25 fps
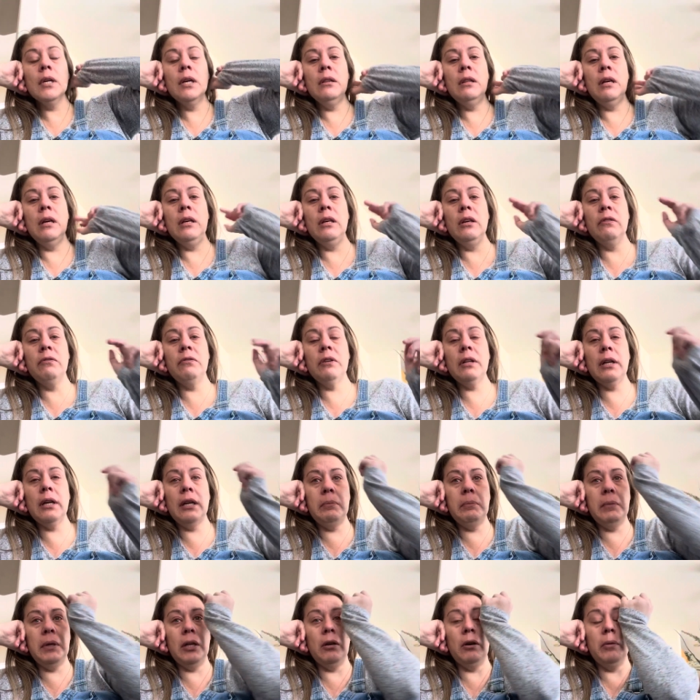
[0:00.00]
thank you for
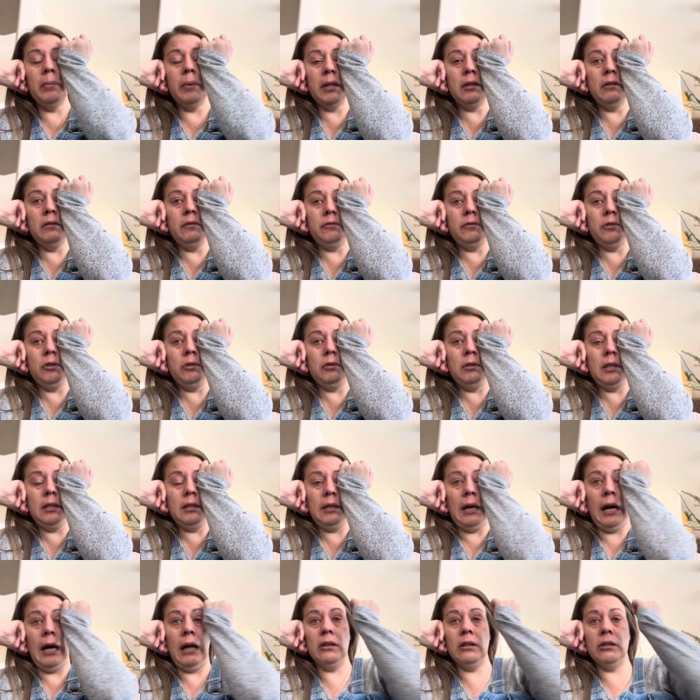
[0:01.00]
letting me know about the food
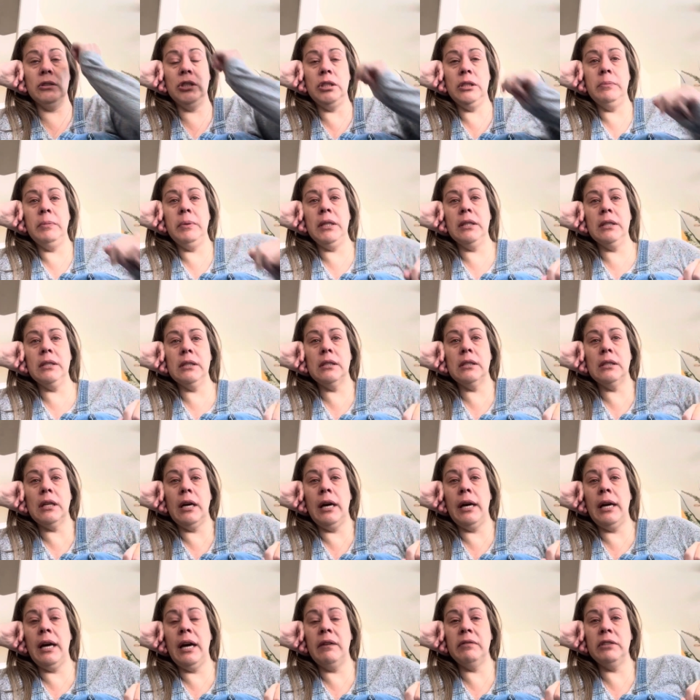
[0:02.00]
allergy because
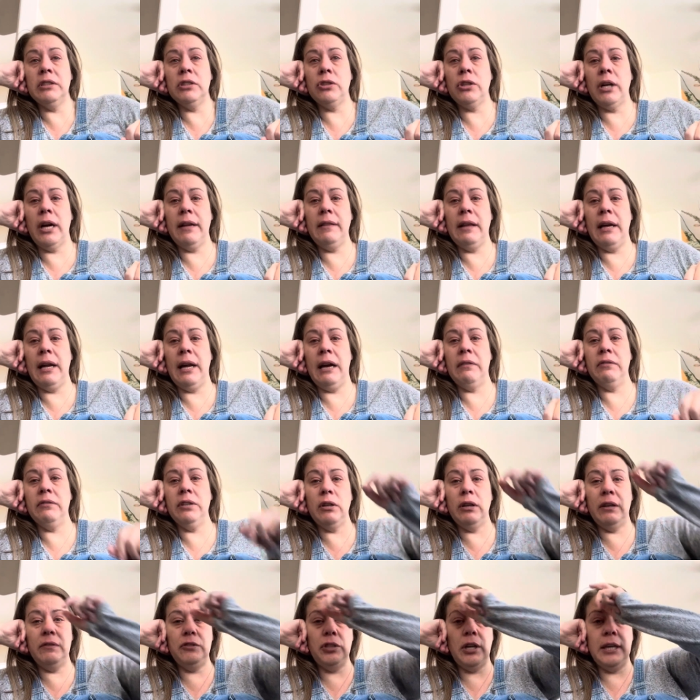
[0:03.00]
I haven't tried that
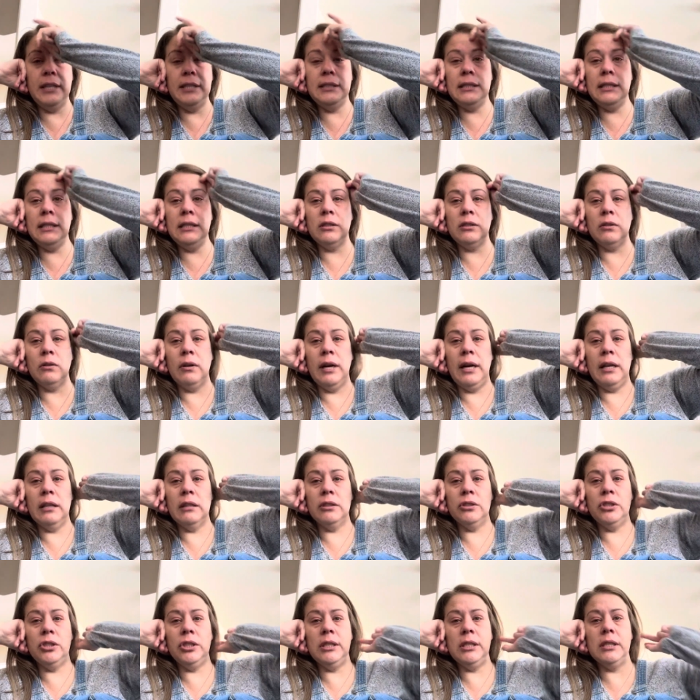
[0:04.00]
avenue. I've tried seasonal
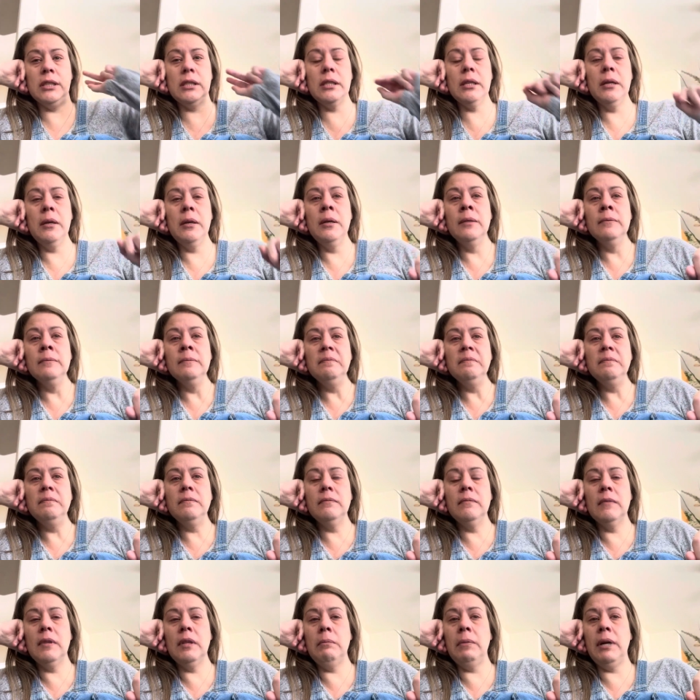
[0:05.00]
allergies,
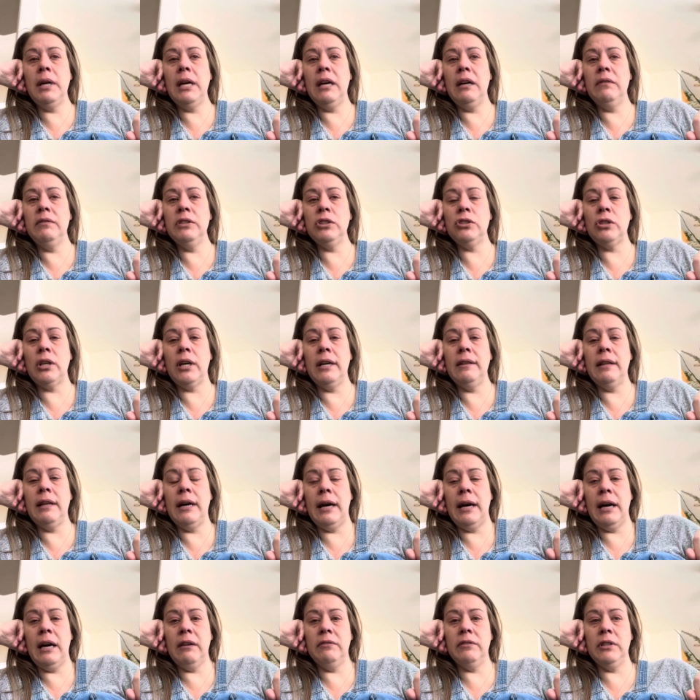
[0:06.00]
but I haven't tried
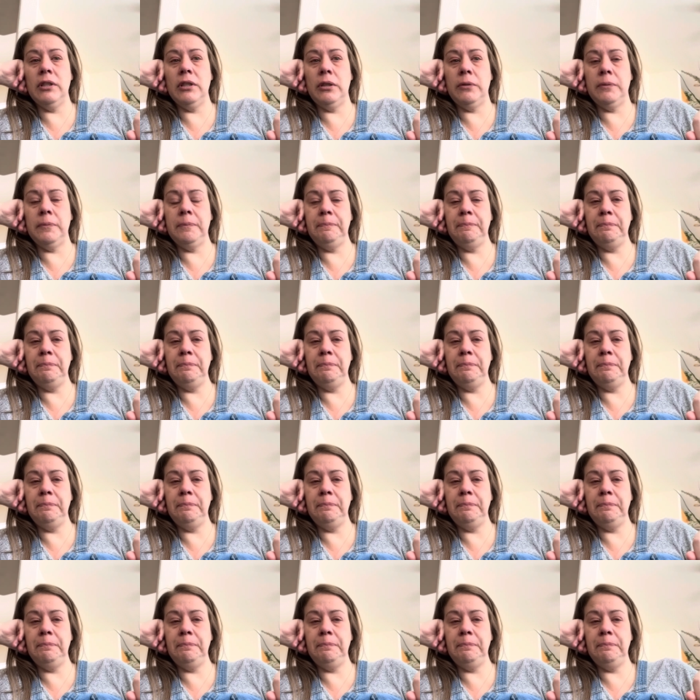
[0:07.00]
that avenue.